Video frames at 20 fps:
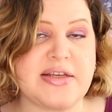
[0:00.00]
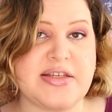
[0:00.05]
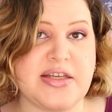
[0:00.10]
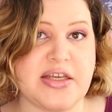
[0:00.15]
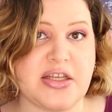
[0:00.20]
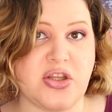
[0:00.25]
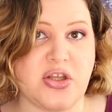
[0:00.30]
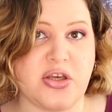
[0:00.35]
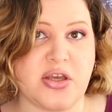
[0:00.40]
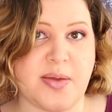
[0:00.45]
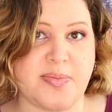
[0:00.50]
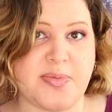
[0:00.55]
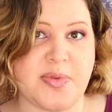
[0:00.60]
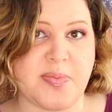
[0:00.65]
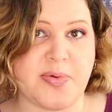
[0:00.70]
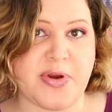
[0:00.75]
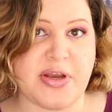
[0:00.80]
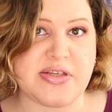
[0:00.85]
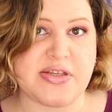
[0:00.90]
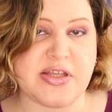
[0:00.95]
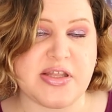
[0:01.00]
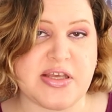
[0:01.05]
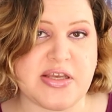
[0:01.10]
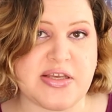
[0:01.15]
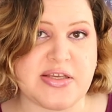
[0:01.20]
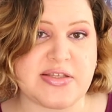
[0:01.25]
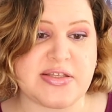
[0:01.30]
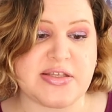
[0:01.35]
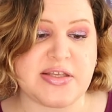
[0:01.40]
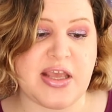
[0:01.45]
did look up the price of
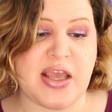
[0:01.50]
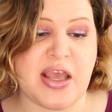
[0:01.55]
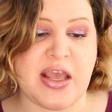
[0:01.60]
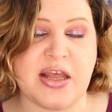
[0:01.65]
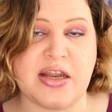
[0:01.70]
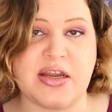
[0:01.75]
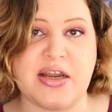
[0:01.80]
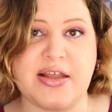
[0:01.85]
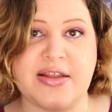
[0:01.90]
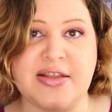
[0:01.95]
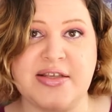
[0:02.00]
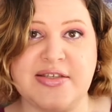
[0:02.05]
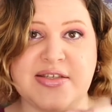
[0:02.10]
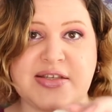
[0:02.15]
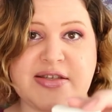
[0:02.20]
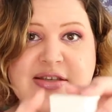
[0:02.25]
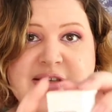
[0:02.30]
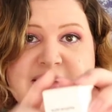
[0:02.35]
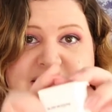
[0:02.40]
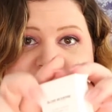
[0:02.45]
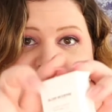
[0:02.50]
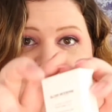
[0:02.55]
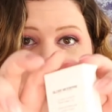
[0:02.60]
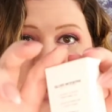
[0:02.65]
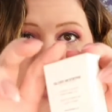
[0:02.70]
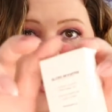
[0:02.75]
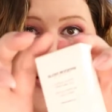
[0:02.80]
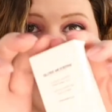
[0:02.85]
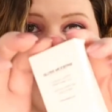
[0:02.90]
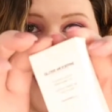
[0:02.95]
this, and this small